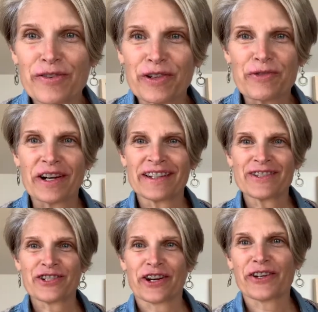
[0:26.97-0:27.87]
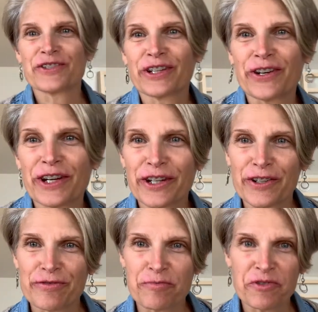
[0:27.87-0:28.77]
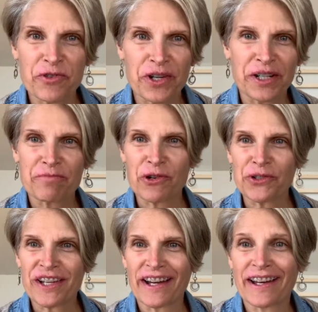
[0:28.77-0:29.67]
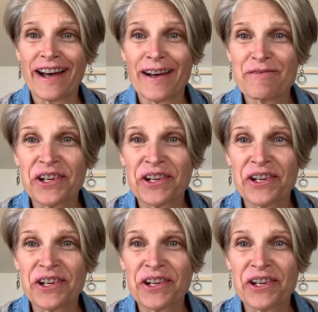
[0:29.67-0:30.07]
everyone, Cheryl Seco here from AvoidingMold.com,